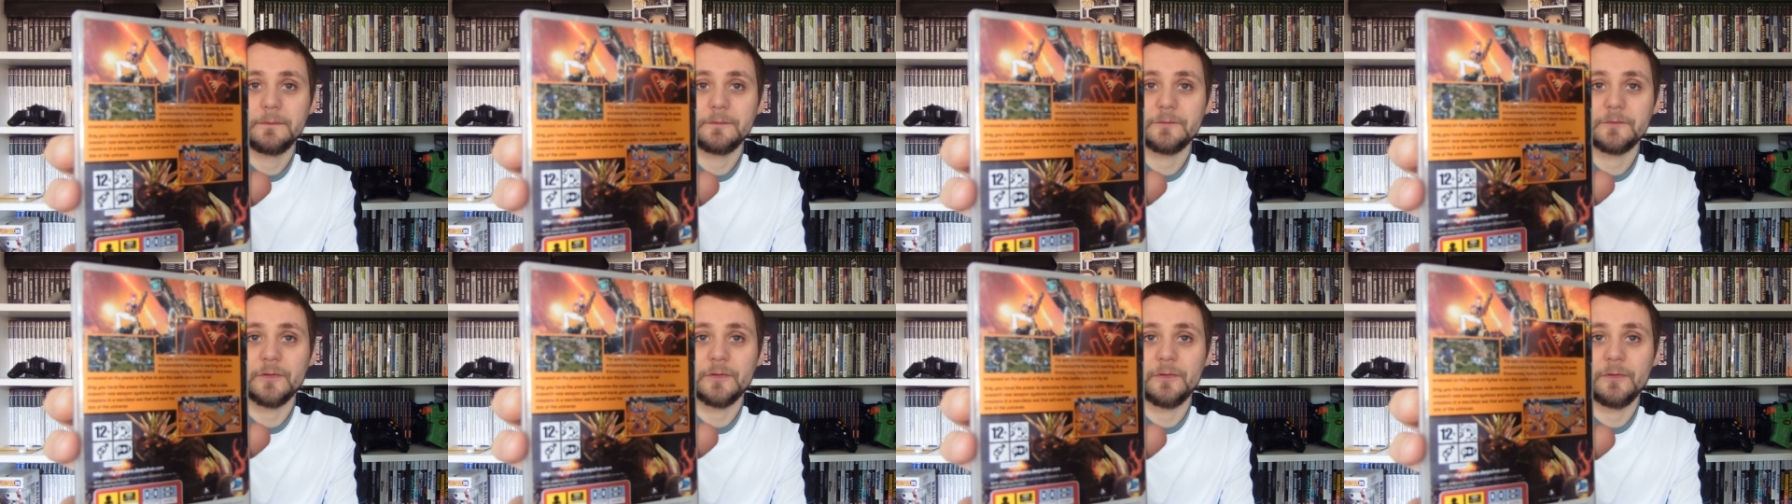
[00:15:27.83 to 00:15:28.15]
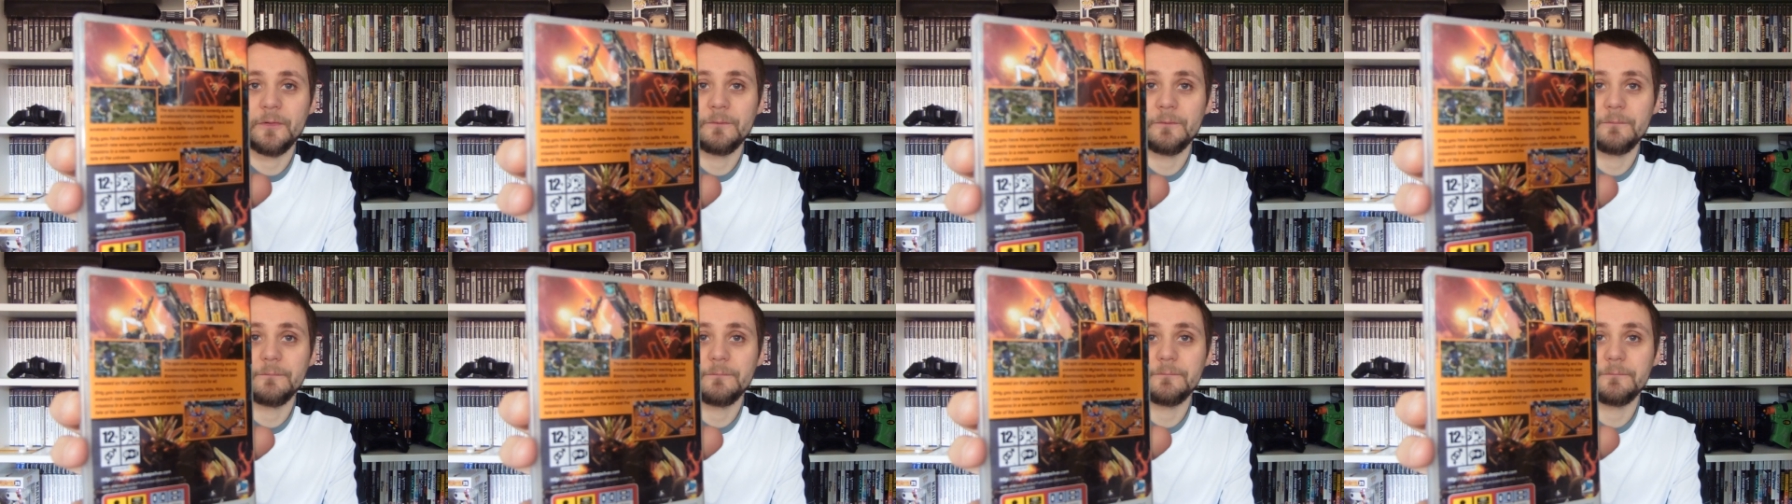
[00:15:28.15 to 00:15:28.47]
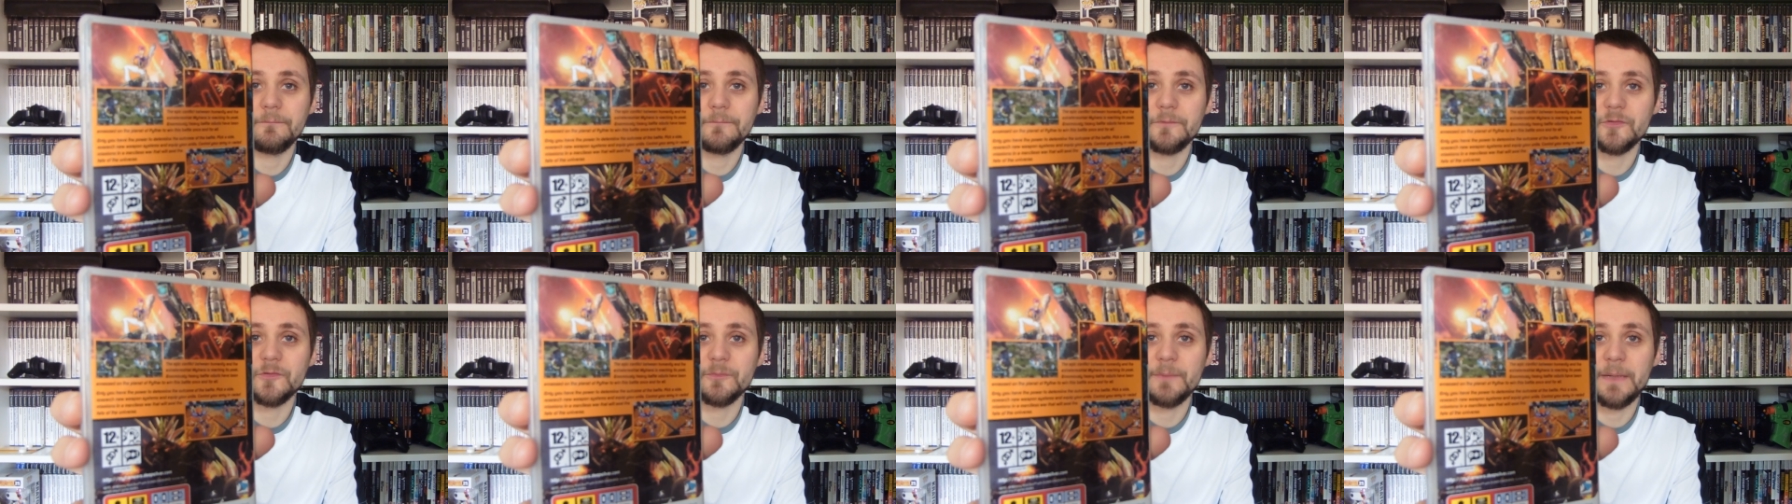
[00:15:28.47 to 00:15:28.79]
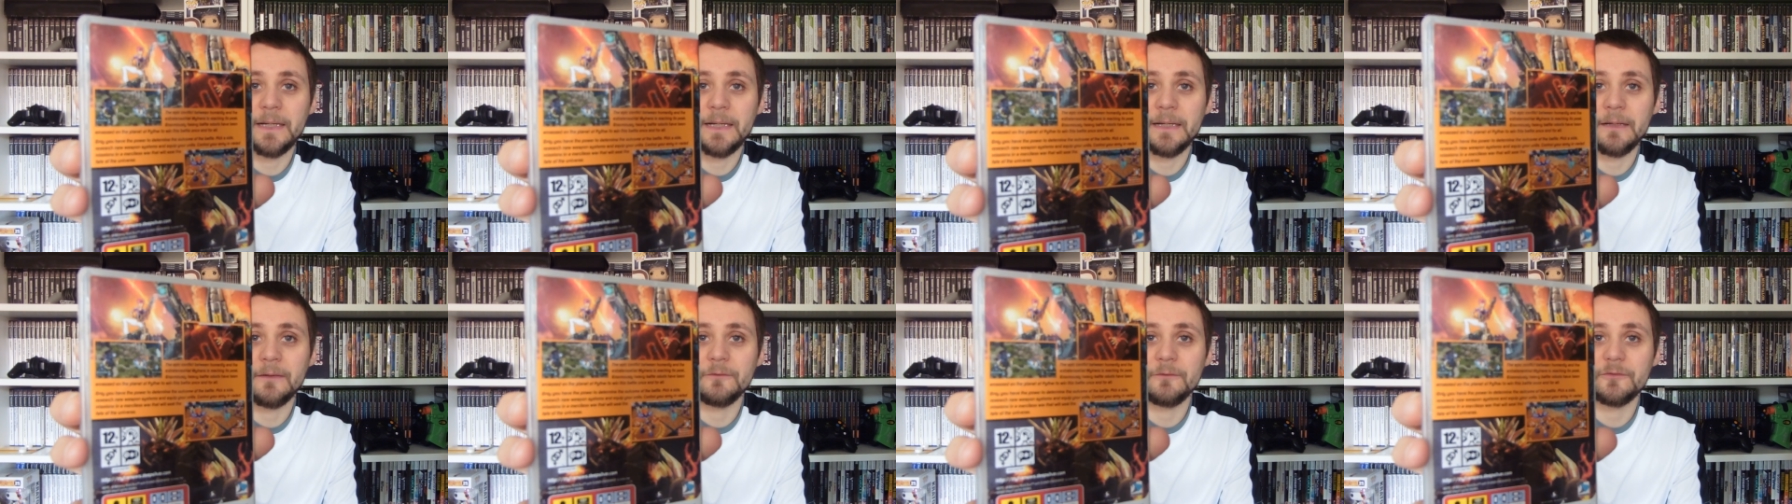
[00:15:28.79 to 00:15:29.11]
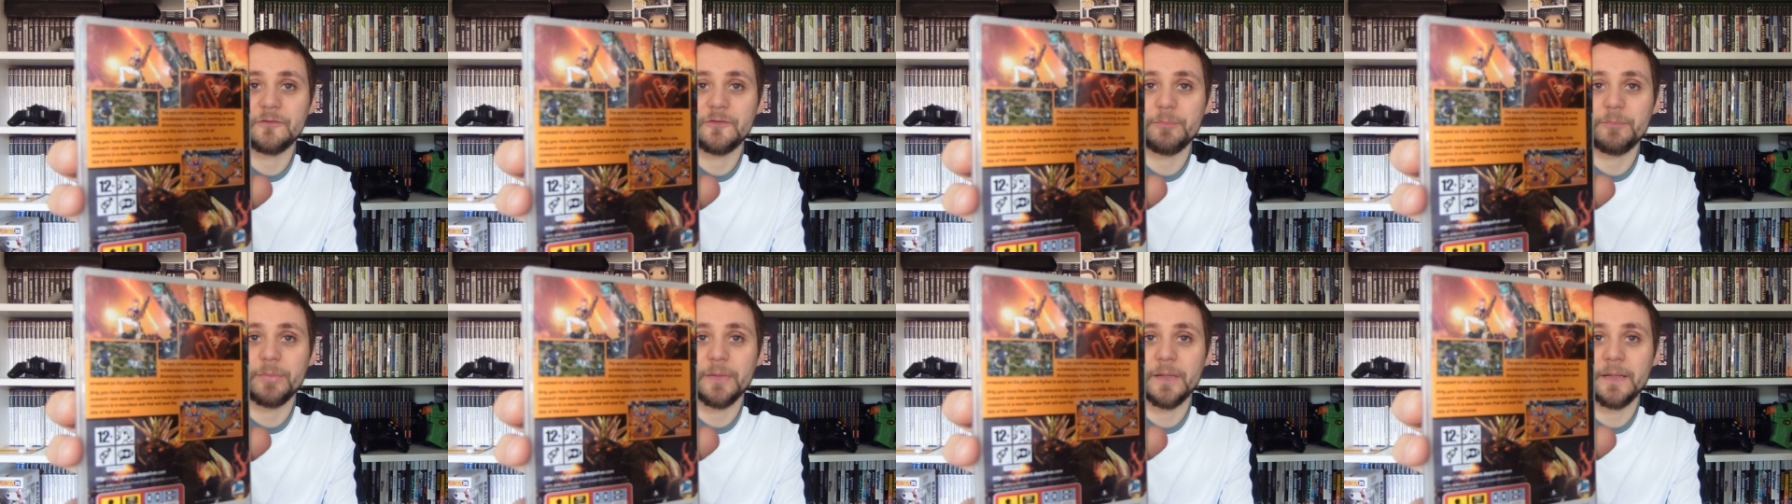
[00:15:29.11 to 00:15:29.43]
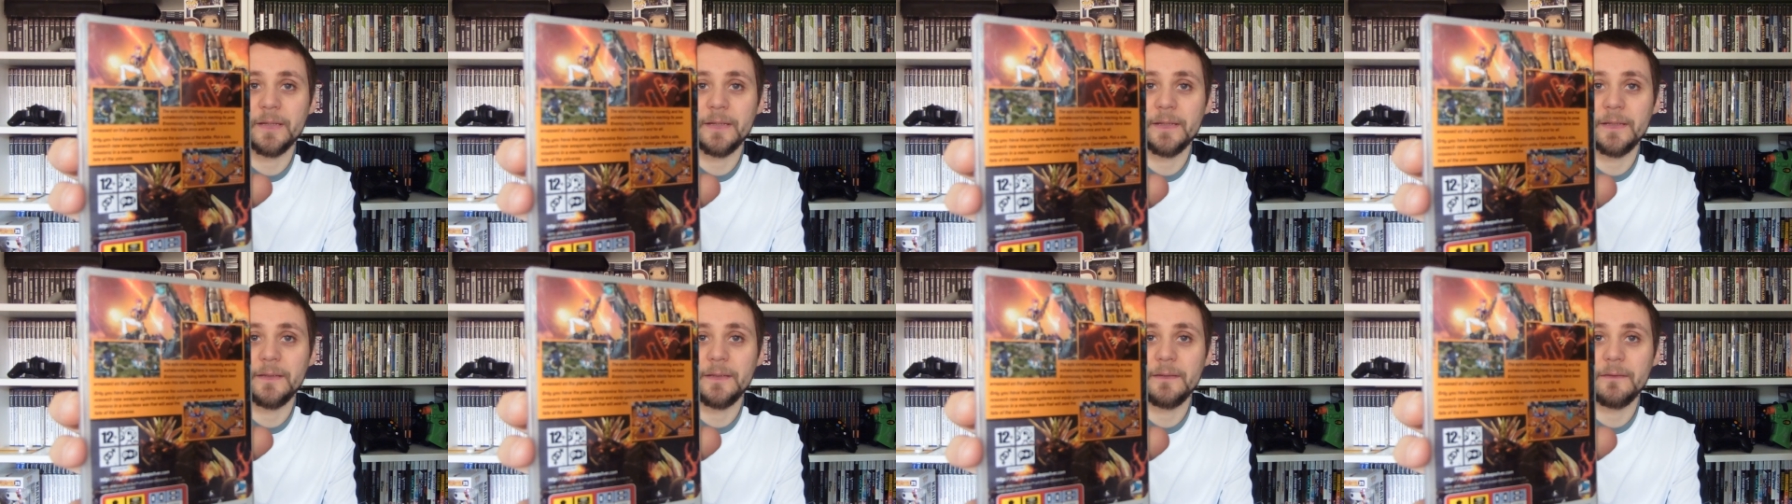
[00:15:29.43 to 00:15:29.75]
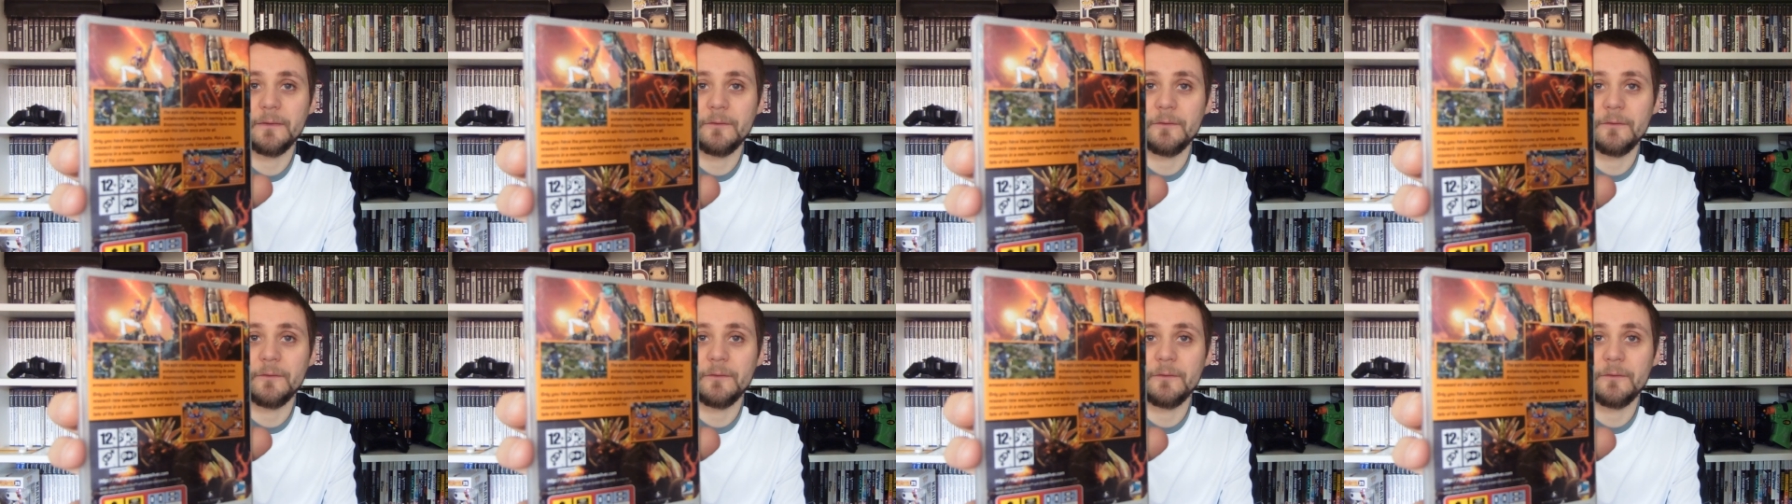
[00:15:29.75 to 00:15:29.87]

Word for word: So, something else to play